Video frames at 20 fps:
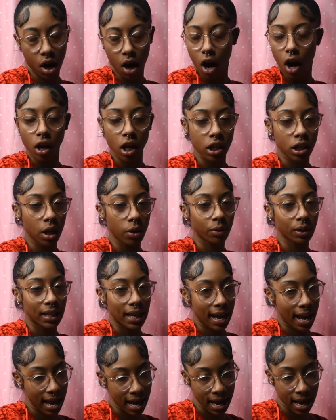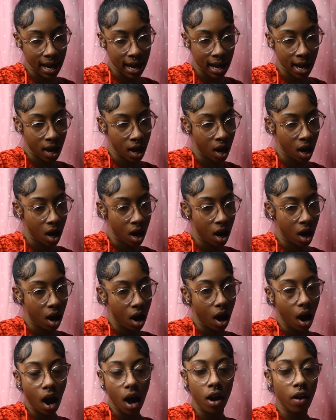All I saw was the hand.
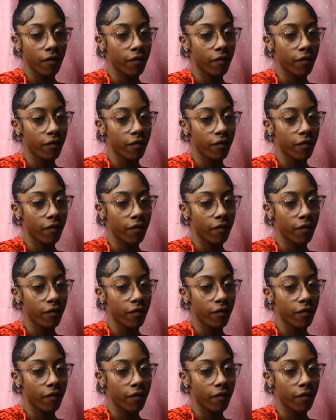All I